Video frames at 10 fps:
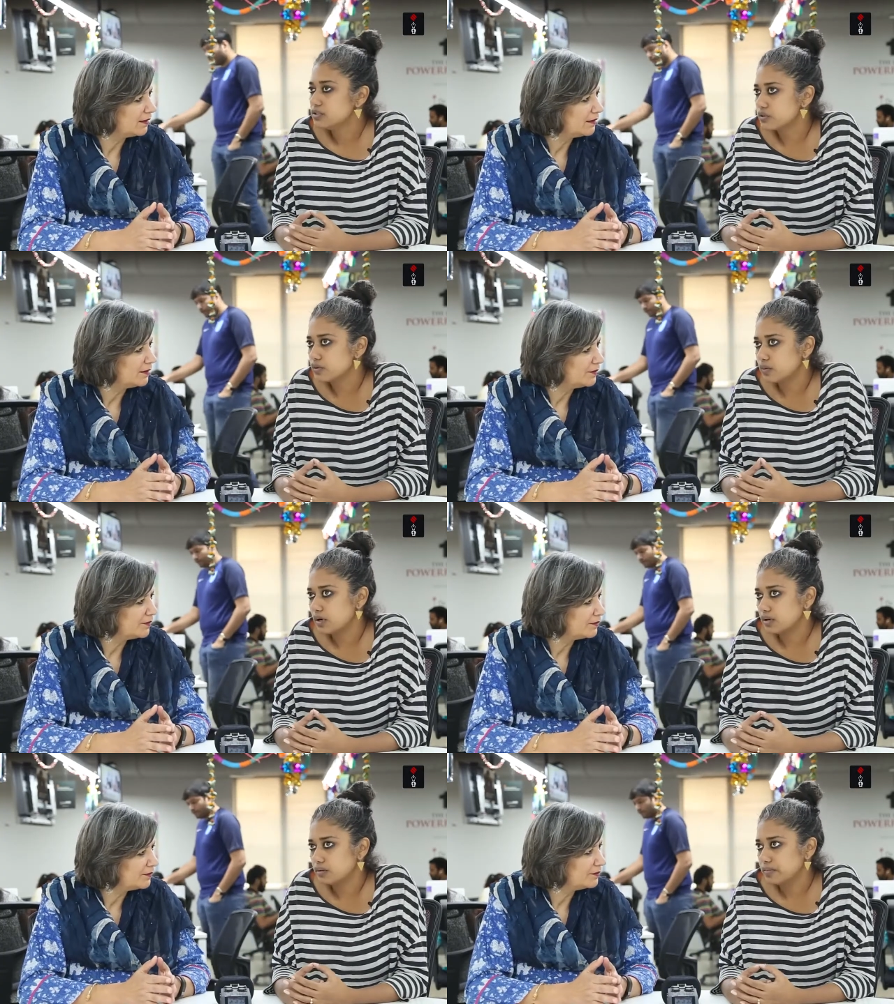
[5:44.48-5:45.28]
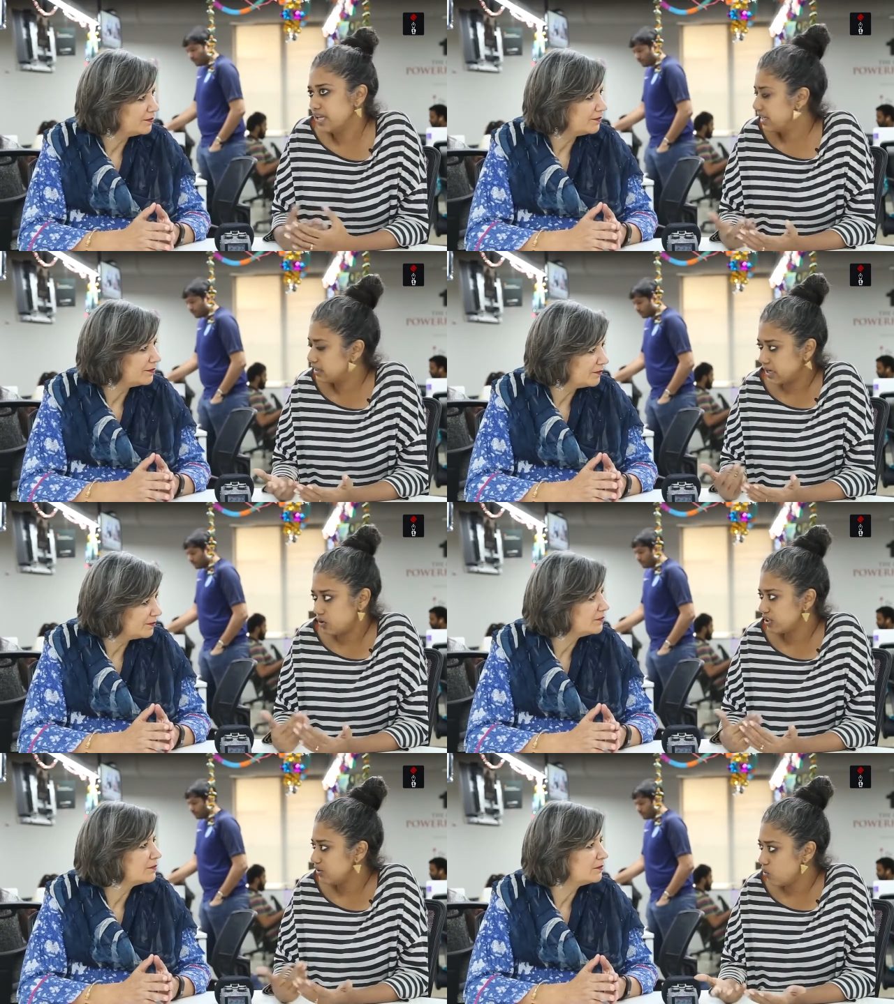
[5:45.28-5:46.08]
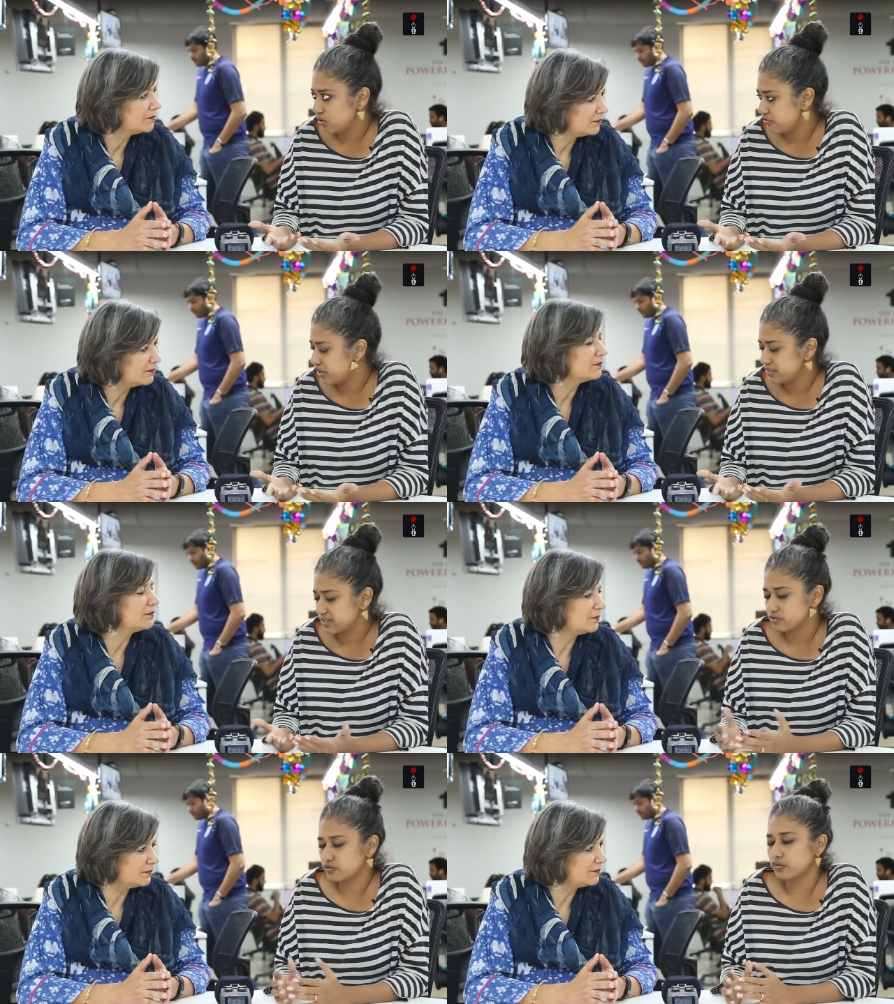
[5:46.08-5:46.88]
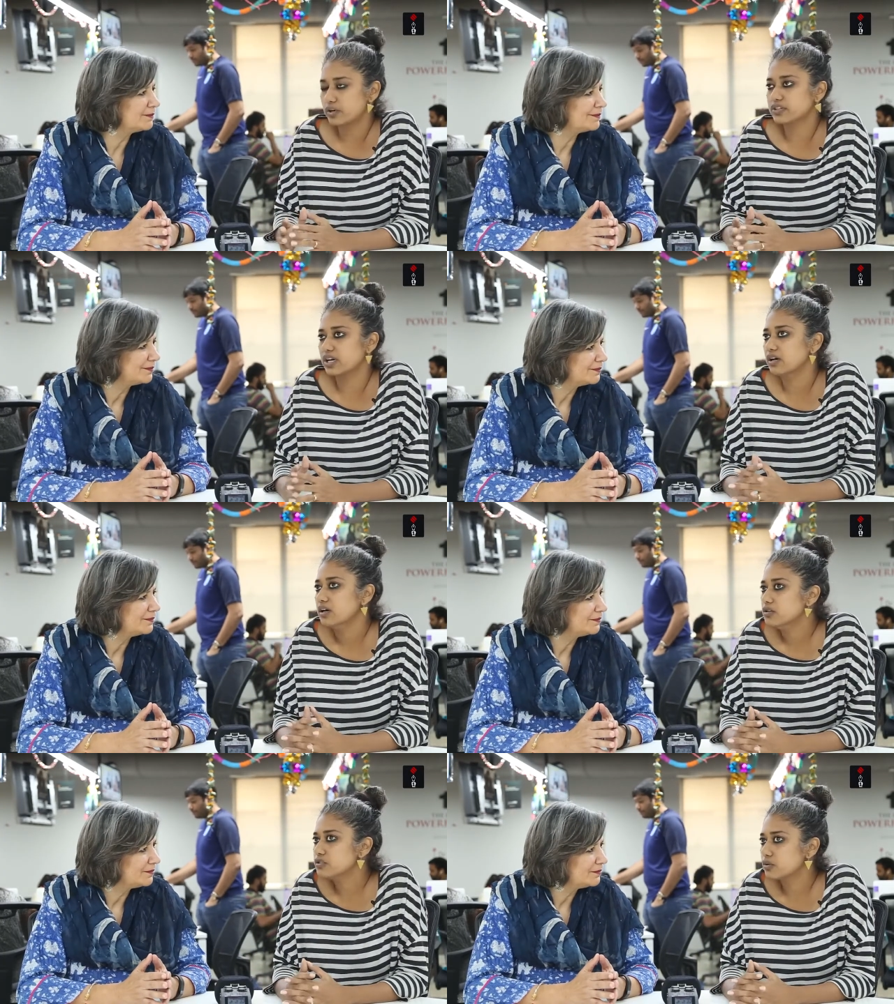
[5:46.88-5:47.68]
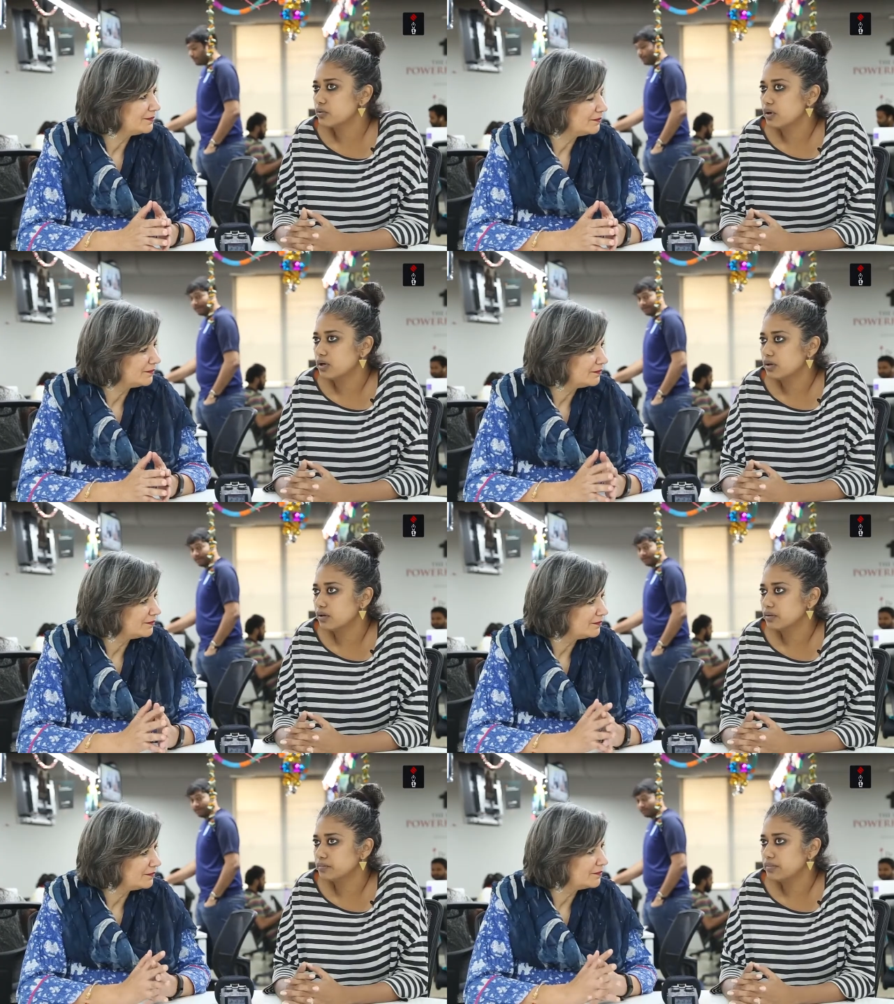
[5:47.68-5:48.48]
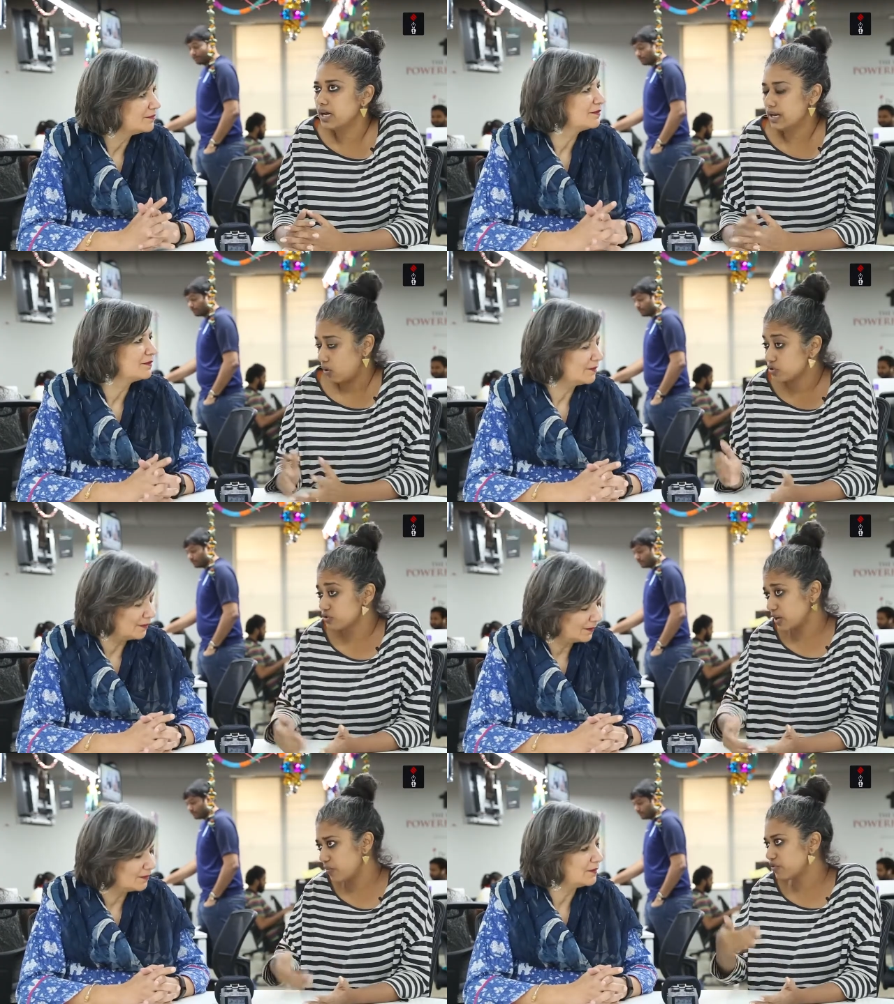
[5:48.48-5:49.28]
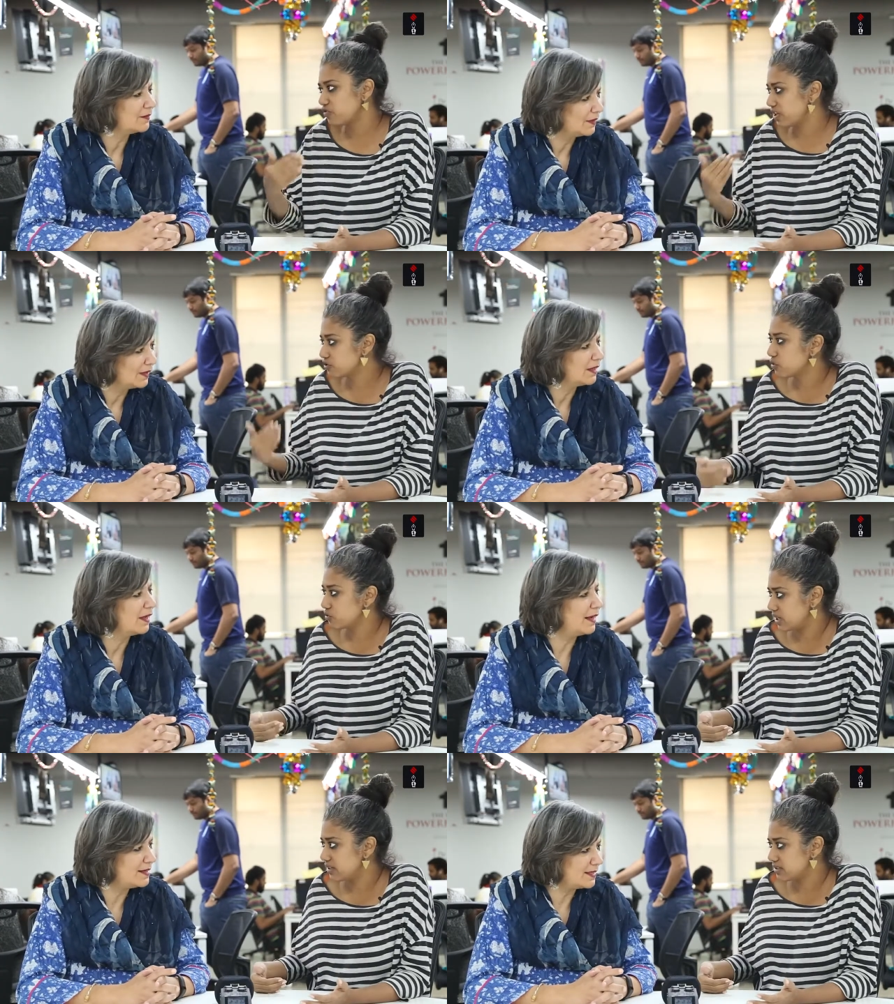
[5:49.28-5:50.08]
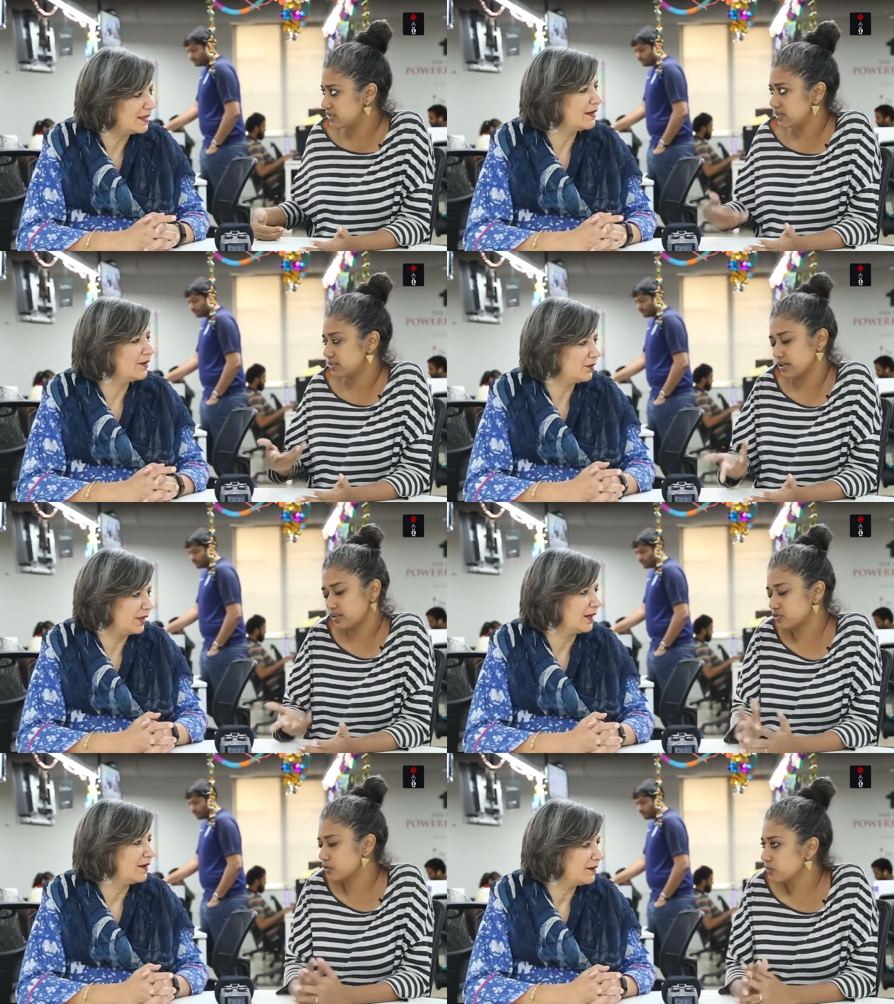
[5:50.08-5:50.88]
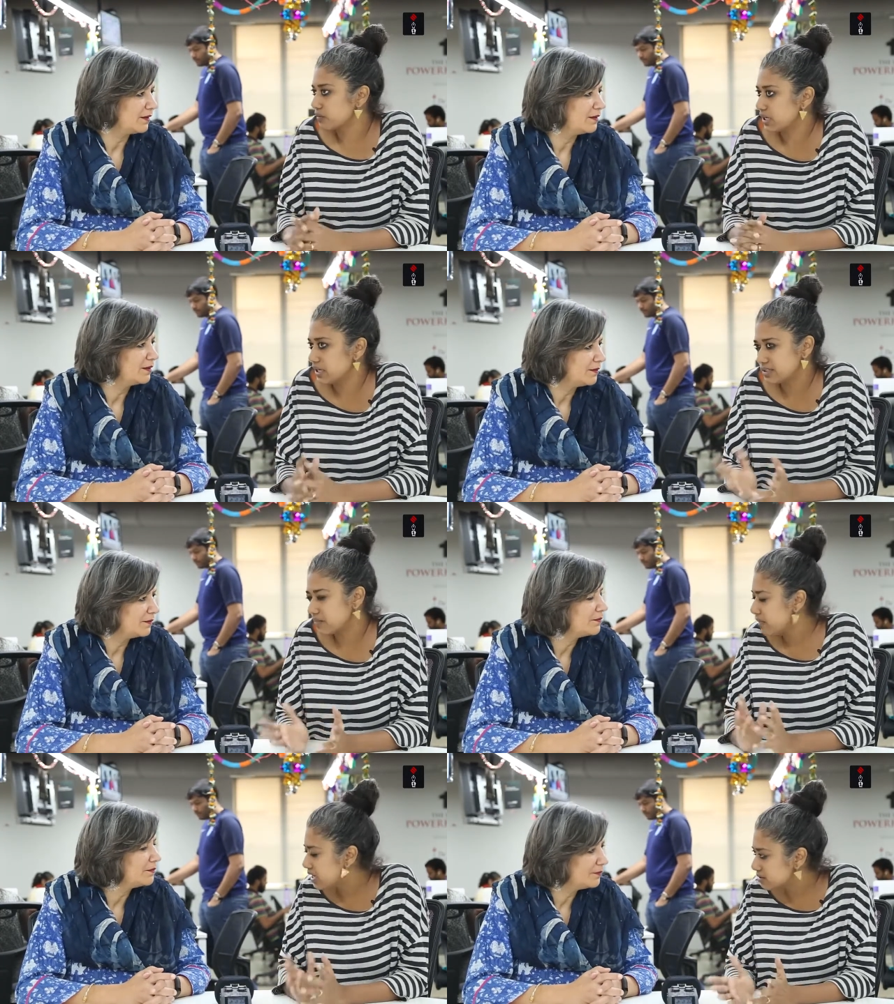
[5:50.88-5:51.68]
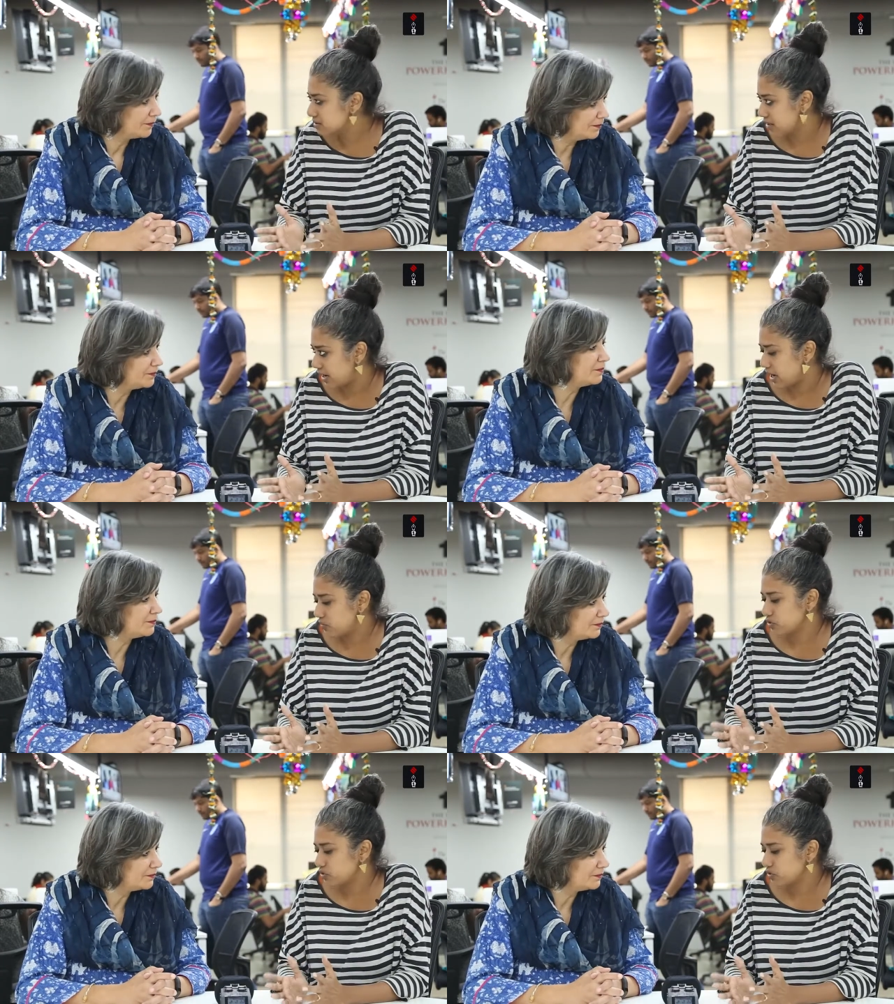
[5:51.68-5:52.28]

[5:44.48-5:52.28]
Speaker 1: So uh, and they, they're called the local trains as mm-hmm. you know it. Yeah. So um, and also some of the trains go to other states. Okay. Yeah. So it, it's a mix, mm-hmm. I